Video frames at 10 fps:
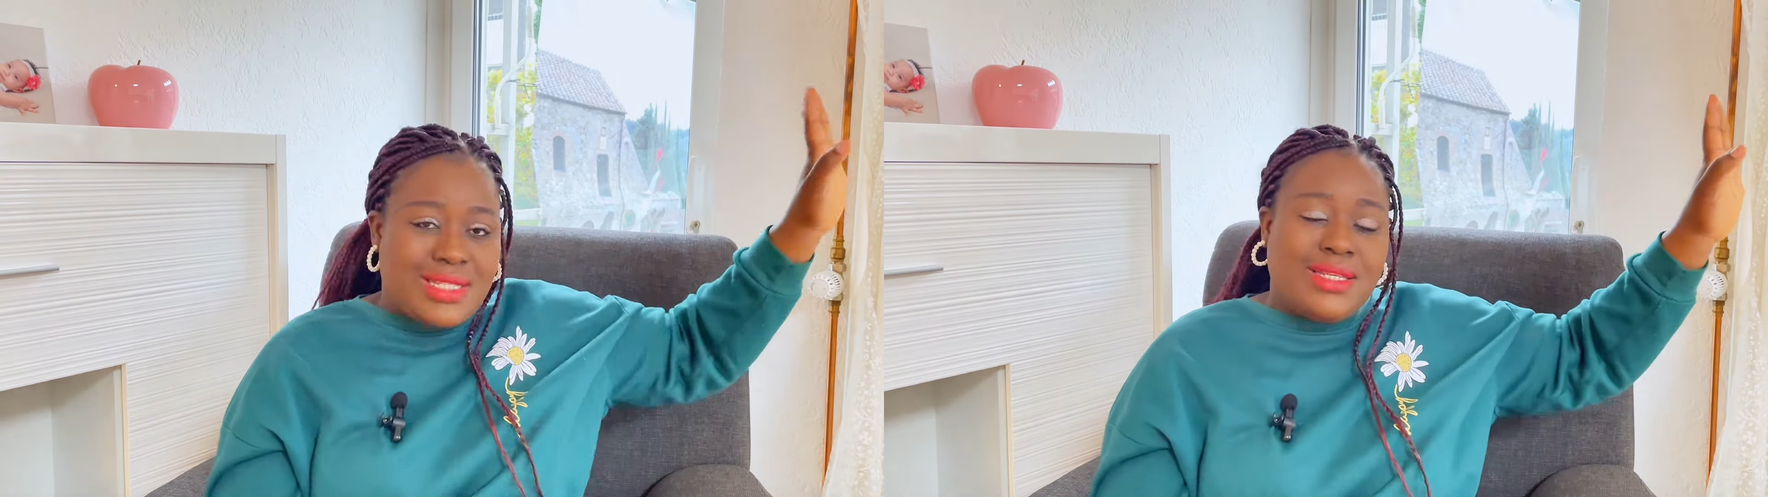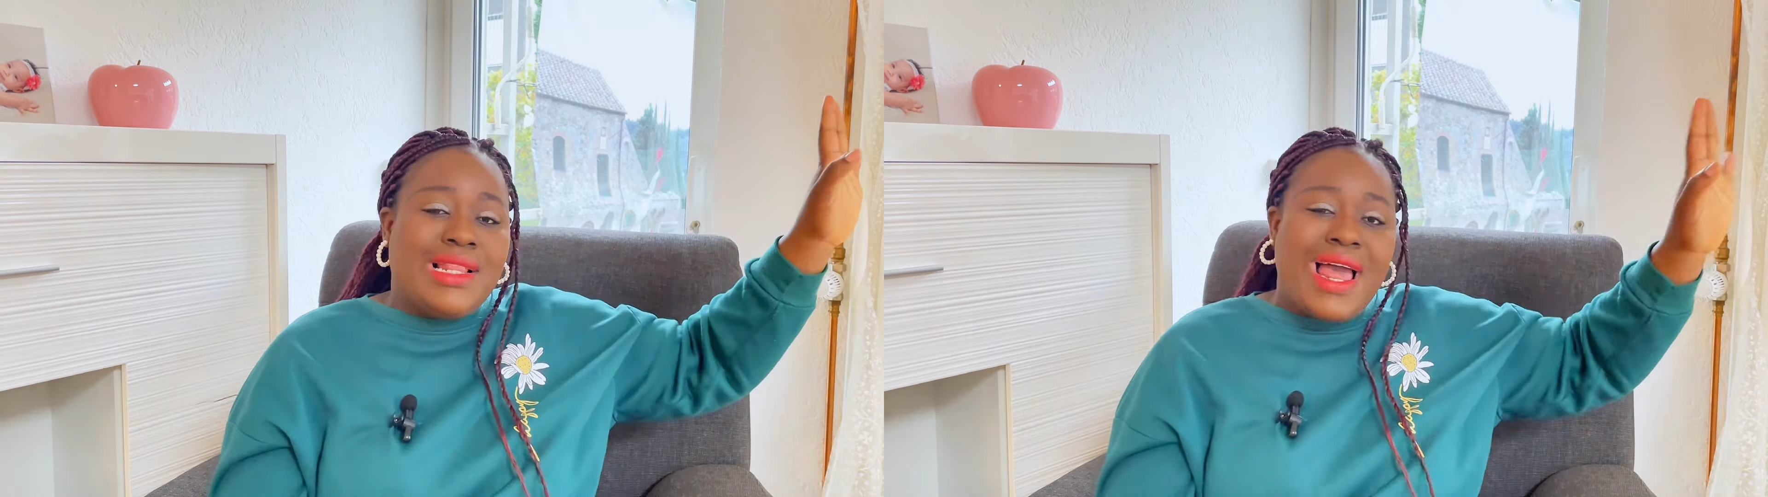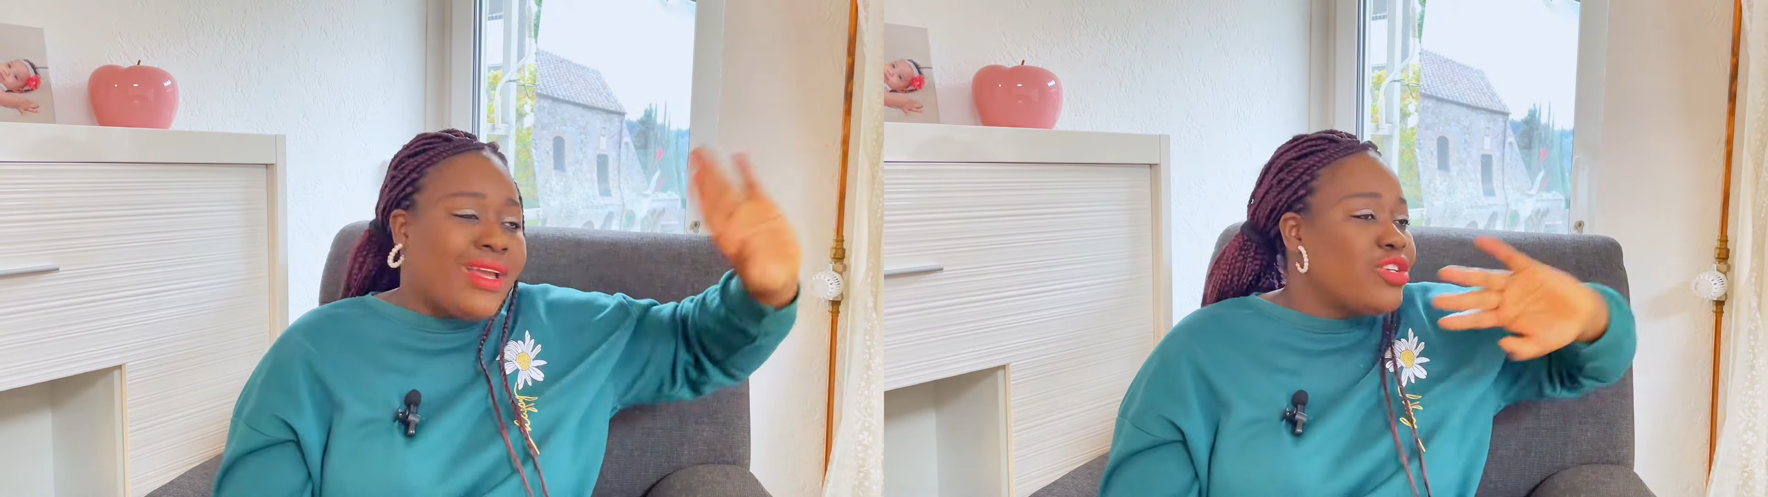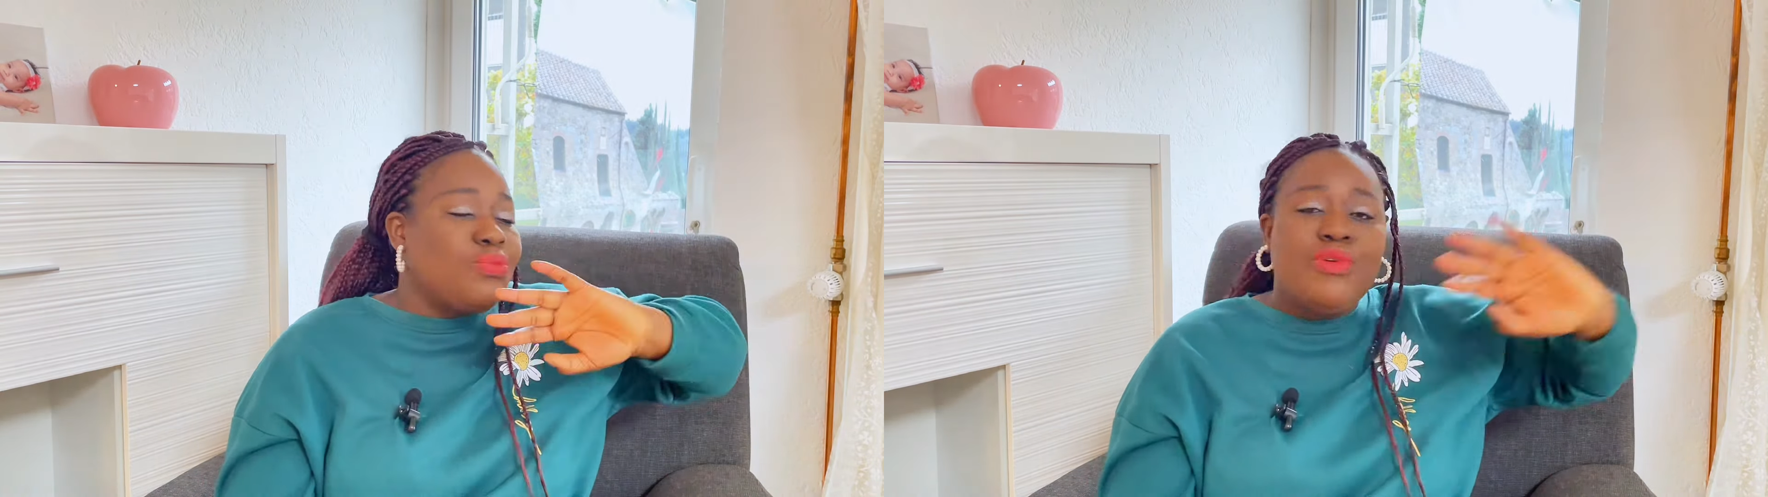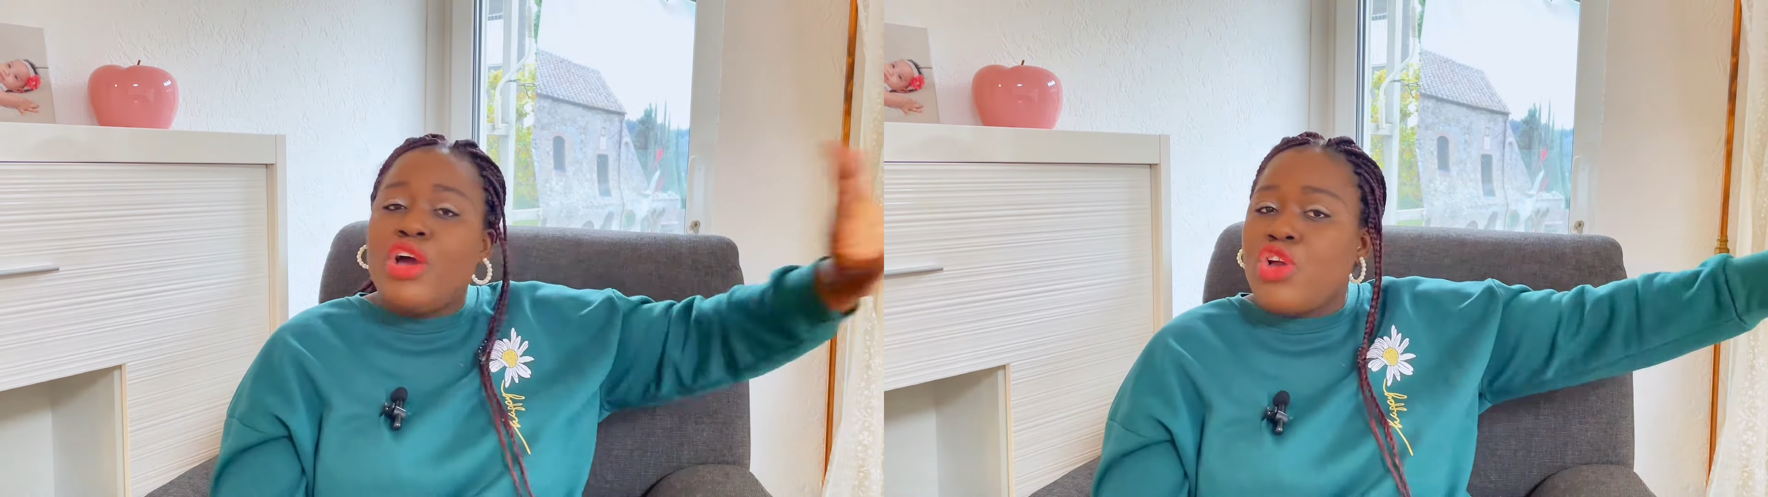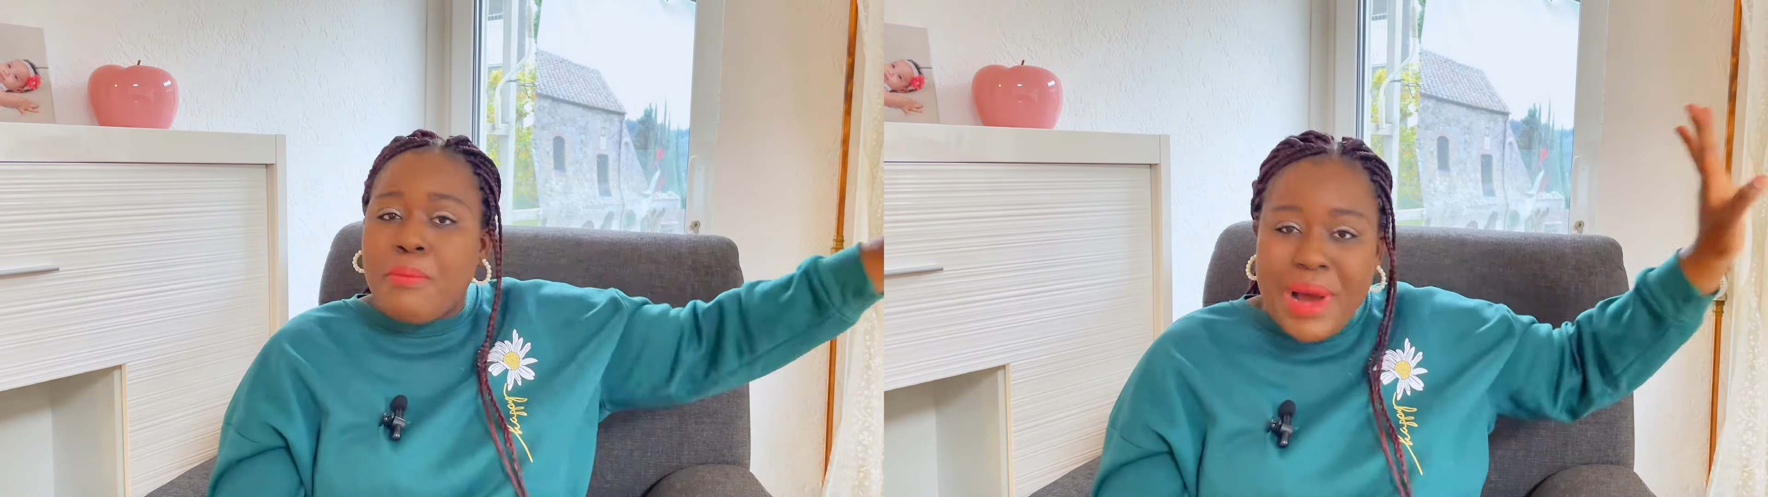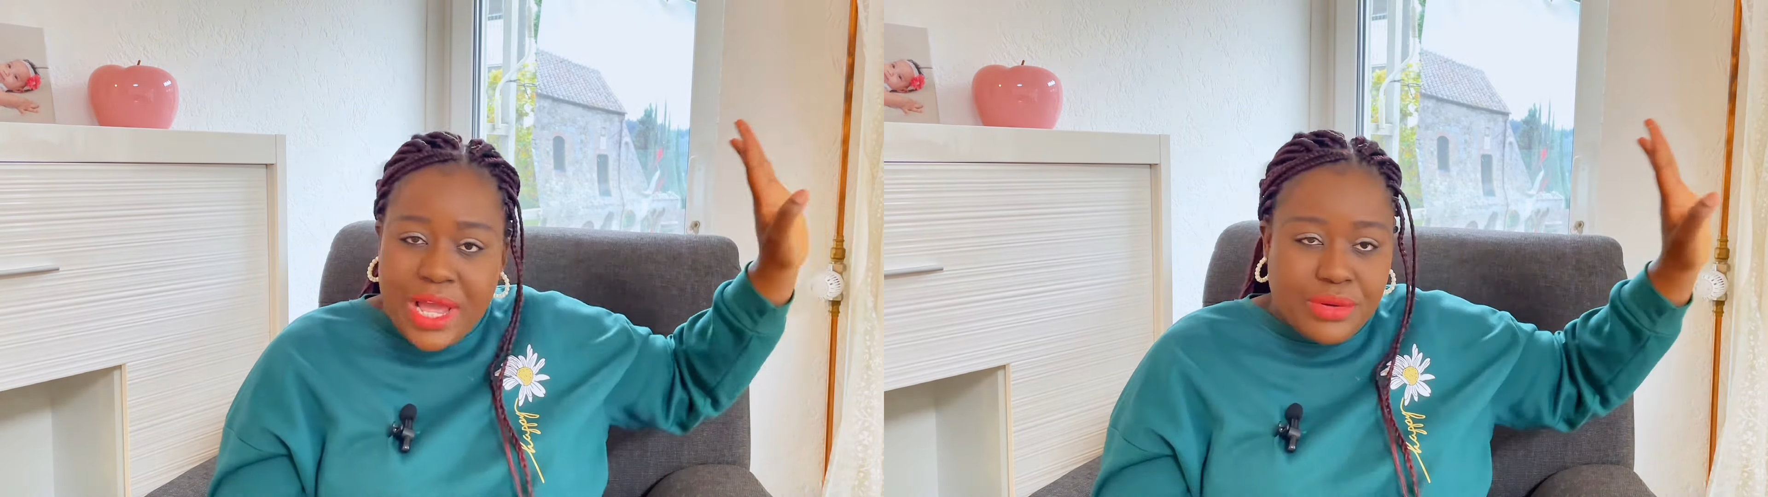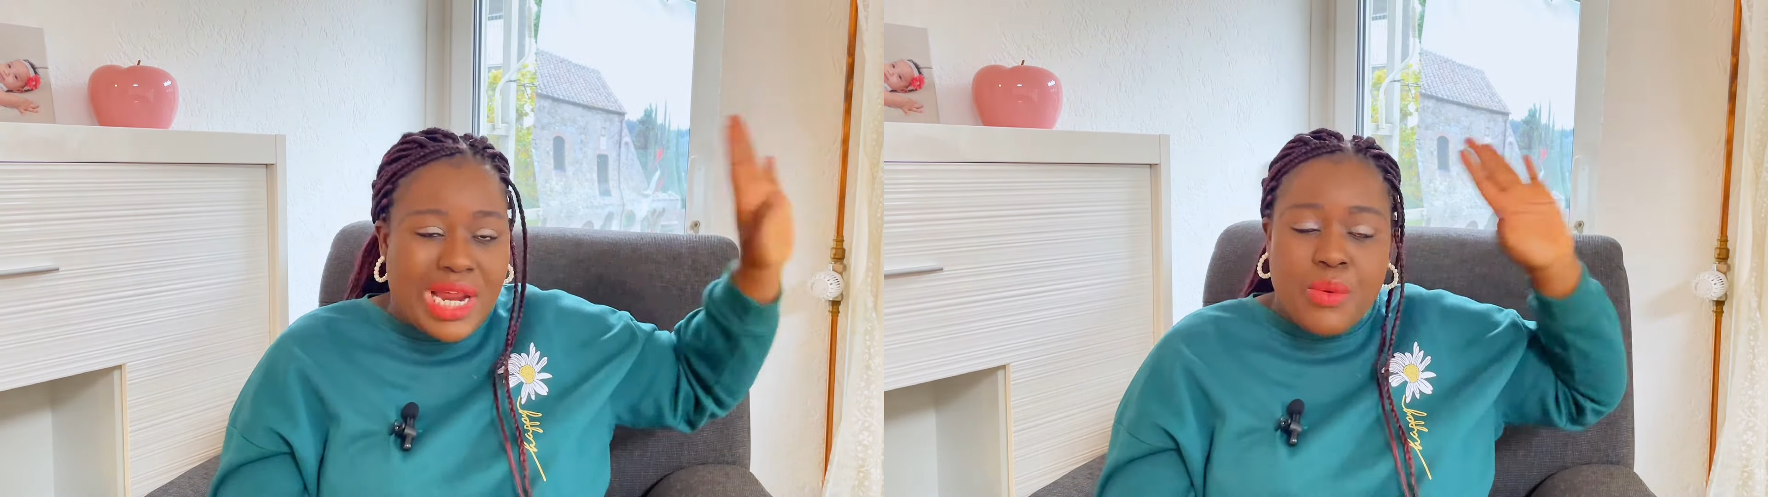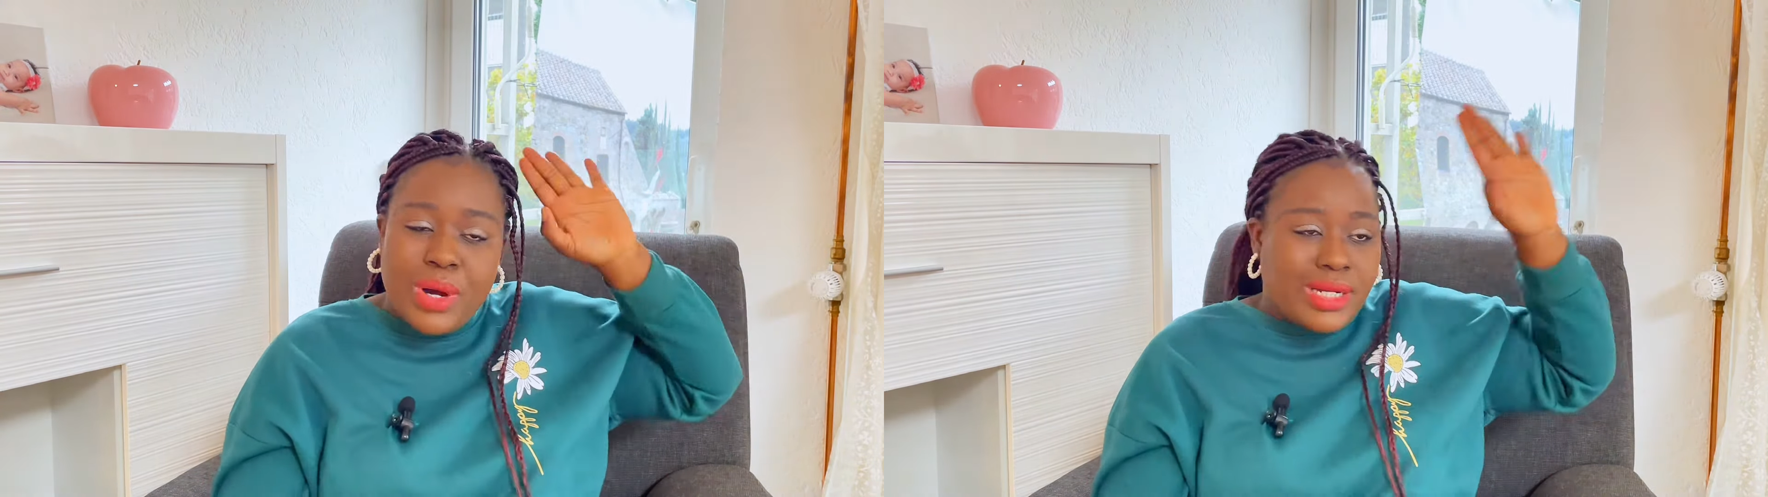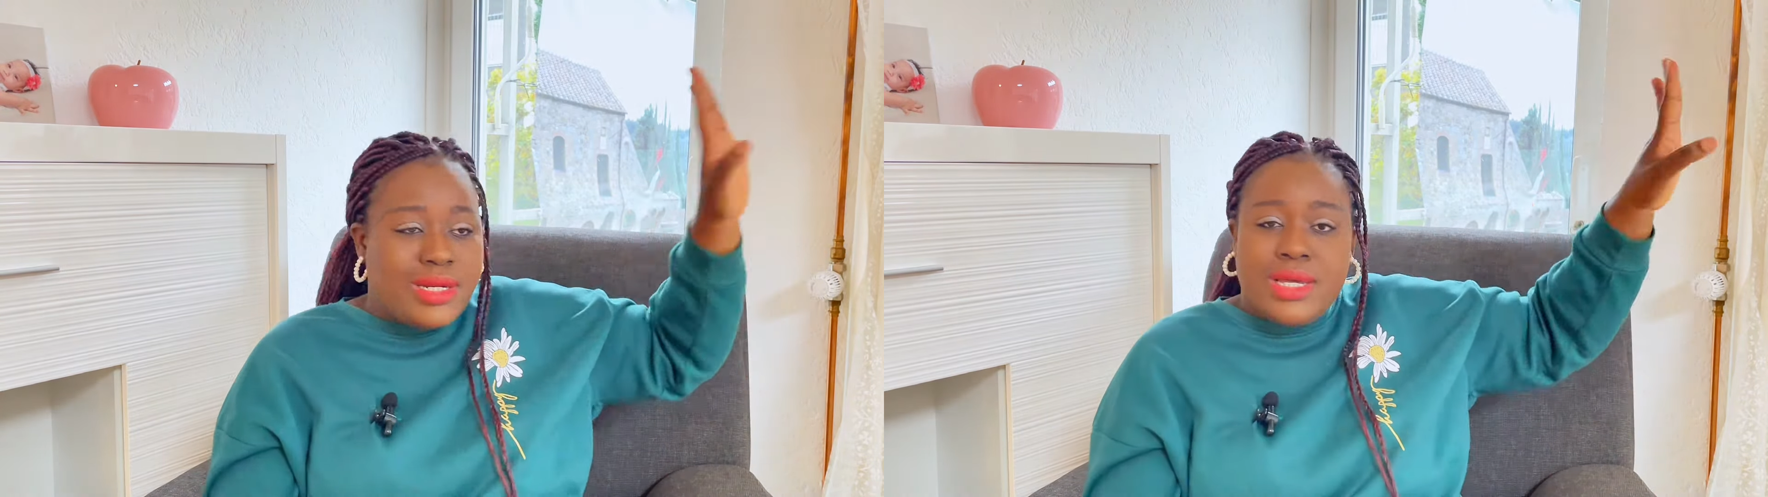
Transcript: like it should be on your bio, that one